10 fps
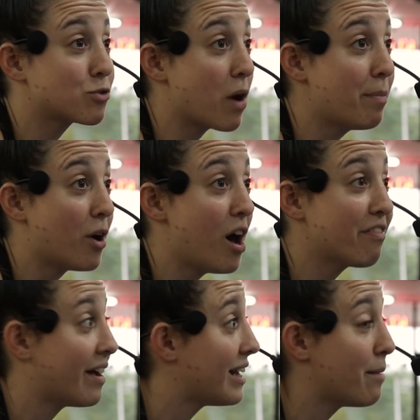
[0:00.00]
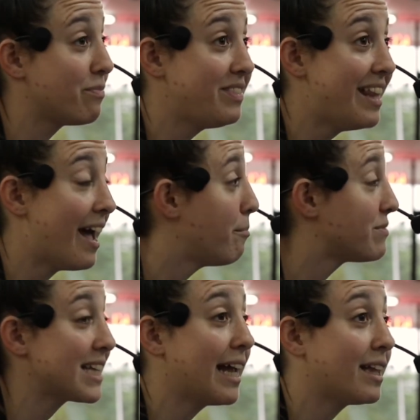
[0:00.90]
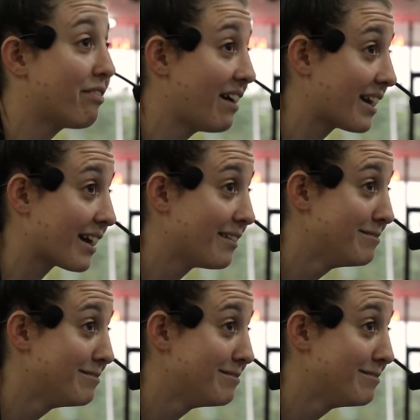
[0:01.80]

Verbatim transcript: it's rubbing off, and I'm, I'm slightly offended.